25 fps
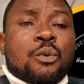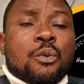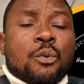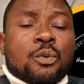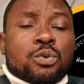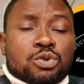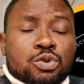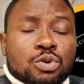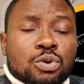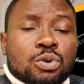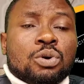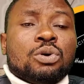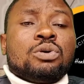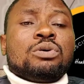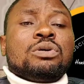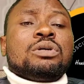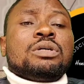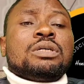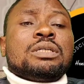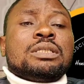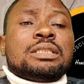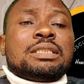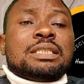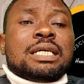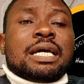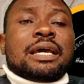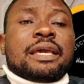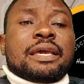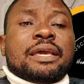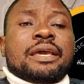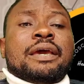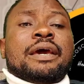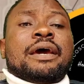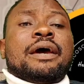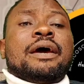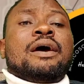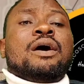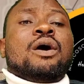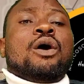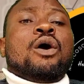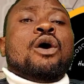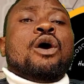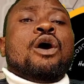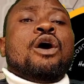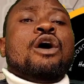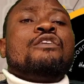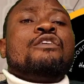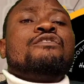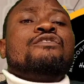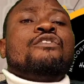to take care
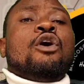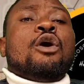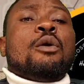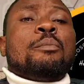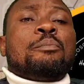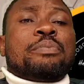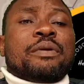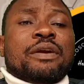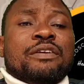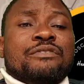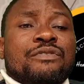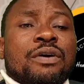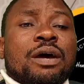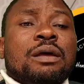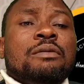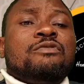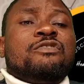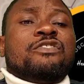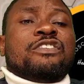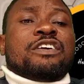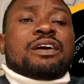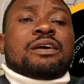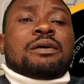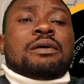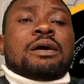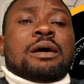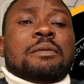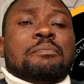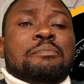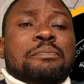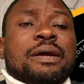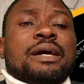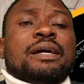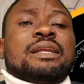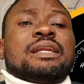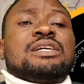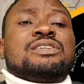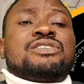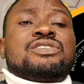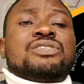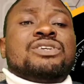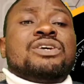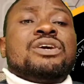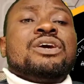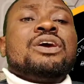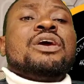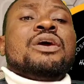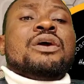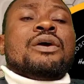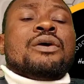of or prevent
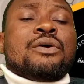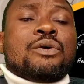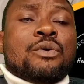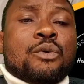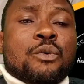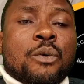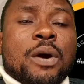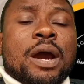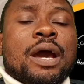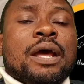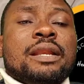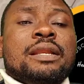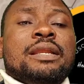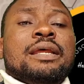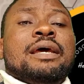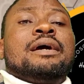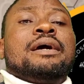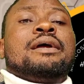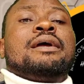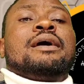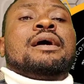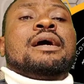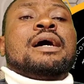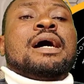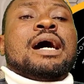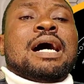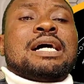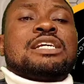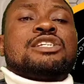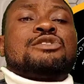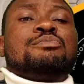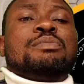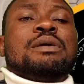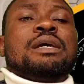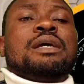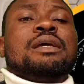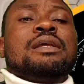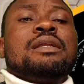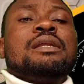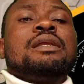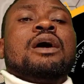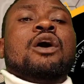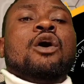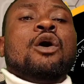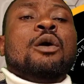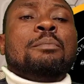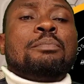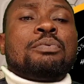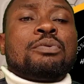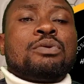pregnancy when there has been
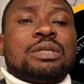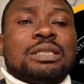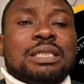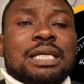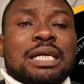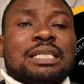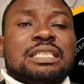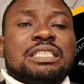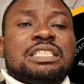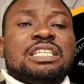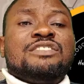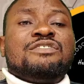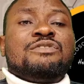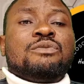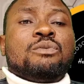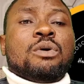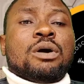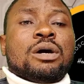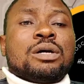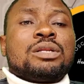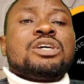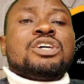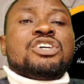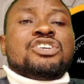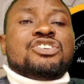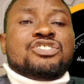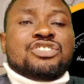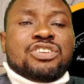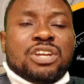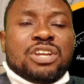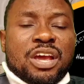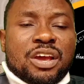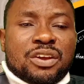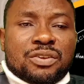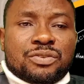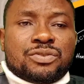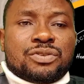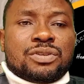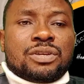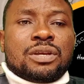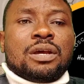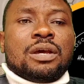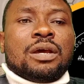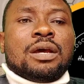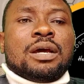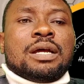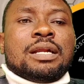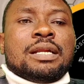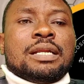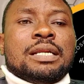unprotected sex.
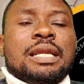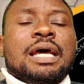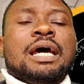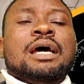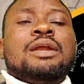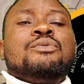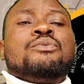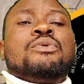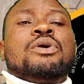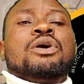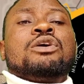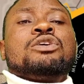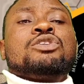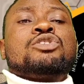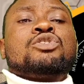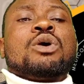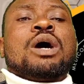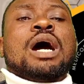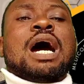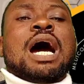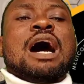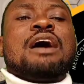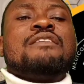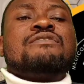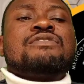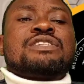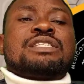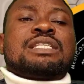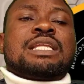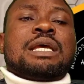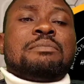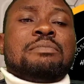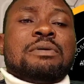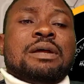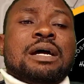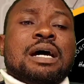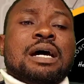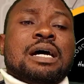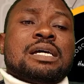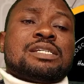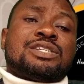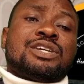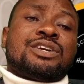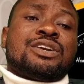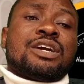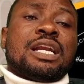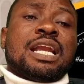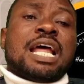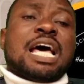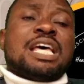Then we also have
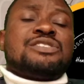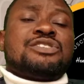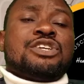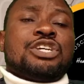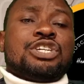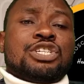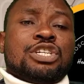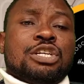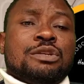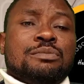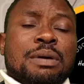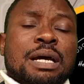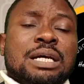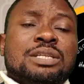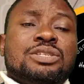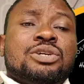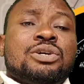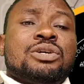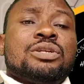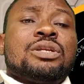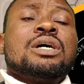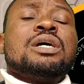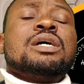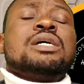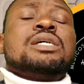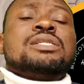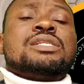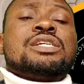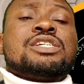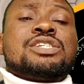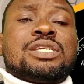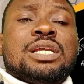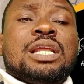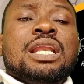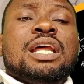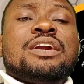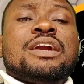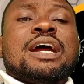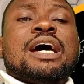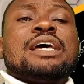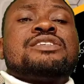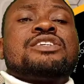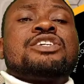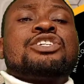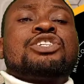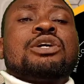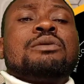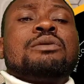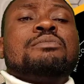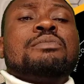sterilization method. The
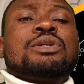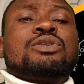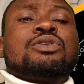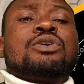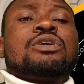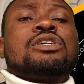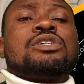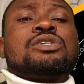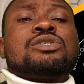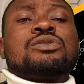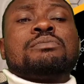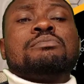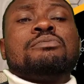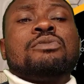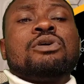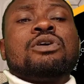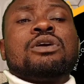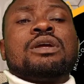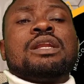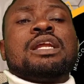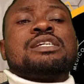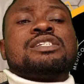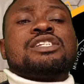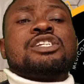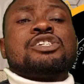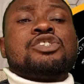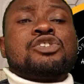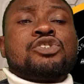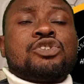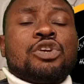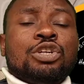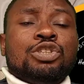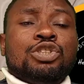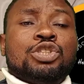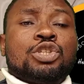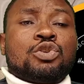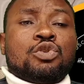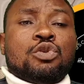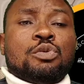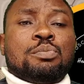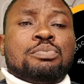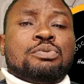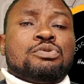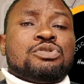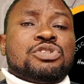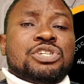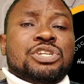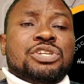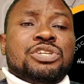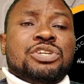sterilization method is more or less a surgical
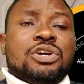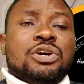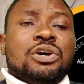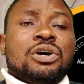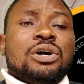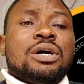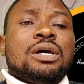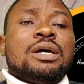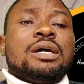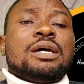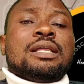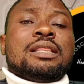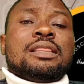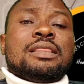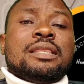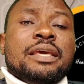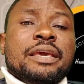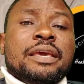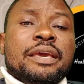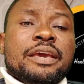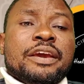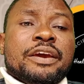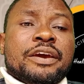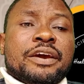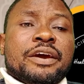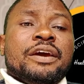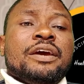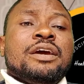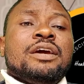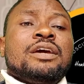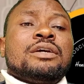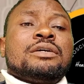procedure. Here,